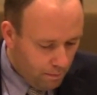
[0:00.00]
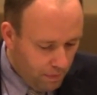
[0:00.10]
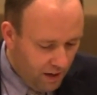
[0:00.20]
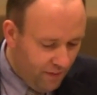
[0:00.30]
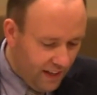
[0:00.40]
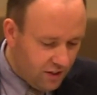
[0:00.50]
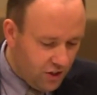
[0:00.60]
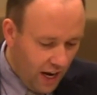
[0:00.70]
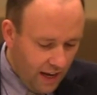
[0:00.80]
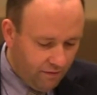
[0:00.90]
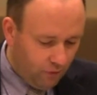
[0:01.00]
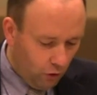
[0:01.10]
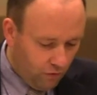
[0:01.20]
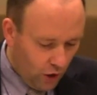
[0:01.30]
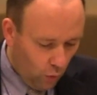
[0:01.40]
But if it is shameful
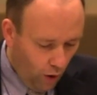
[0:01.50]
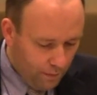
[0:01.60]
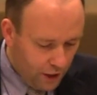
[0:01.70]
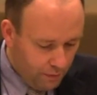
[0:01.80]
for a woman to